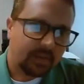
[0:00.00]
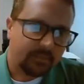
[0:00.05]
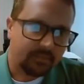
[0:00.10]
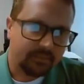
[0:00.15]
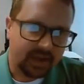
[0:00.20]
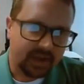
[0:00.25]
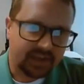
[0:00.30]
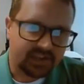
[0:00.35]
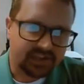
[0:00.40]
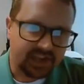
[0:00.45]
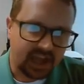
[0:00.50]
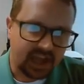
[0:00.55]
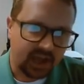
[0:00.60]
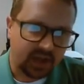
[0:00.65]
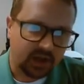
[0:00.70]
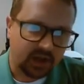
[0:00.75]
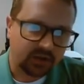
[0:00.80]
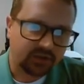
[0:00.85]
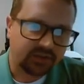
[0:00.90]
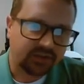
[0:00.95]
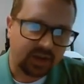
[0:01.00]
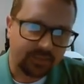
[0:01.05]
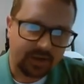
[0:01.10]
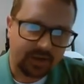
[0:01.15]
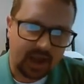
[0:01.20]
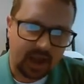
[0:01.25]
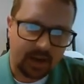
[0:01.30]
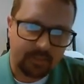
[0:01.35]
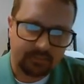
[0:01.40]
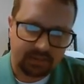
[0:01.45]
B cells that
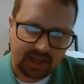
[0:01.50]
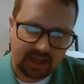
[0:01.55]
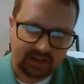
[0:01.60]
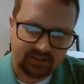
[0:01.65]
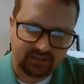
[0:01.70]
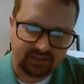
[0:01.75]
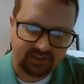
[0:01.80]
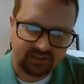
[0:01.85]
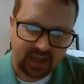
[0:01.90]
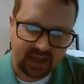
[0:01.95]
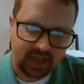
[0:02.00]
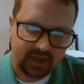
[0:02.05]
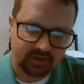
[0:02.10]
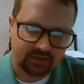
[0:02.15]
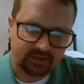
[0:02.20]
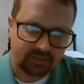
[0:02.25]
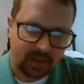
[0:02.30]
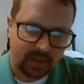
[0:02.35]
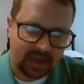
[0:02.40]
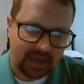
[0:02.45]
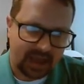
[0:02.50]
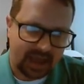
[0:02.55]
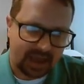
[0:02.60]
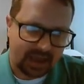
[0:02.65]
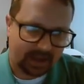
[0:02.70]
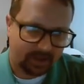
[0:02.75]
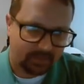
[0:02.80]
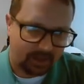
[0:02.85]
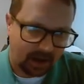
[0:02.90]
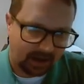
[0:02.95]
become plasma cells make
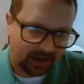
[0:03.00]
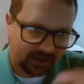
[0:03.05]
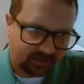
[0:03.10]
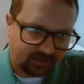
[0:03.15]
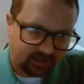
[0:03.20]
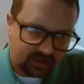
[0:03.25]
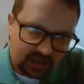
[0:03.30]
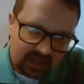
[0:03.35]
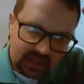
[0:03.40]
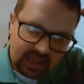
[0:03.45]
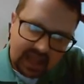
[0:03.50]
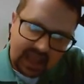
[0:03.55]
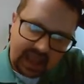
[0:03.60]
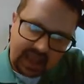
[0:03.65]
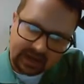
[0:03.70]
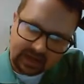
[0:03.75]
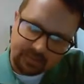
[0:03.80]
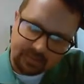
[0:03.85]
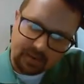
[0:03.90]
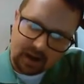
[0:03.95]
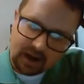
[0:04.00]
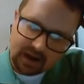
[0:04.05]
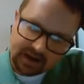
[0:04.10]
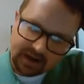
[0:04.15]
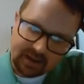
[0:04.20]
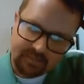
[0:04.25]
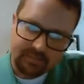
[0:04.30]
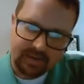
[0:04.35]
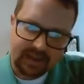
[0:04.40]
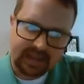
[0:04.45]
antibodies.
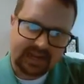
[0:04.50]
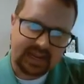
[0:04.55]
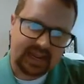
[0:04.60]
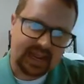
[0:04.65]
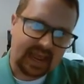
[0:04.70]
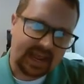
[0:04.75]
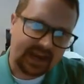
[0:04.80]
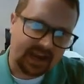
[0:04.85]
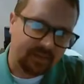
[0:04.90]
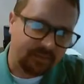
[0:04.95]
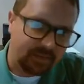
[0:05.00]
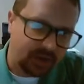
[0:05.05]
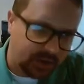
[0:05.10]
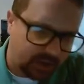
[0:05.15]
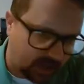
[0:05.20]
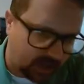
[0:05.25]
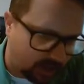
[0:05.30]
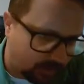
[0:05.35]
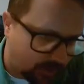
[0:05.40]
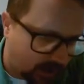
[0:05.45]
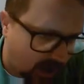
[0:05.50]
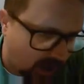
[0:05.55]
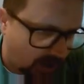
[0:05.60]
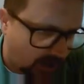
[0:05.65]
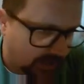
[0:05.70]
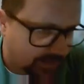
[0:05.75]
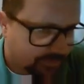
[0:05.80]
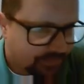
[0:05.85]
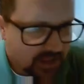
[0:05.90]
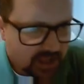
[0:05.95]
Antibody-mediated immunity, we
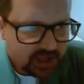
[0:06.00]
call it.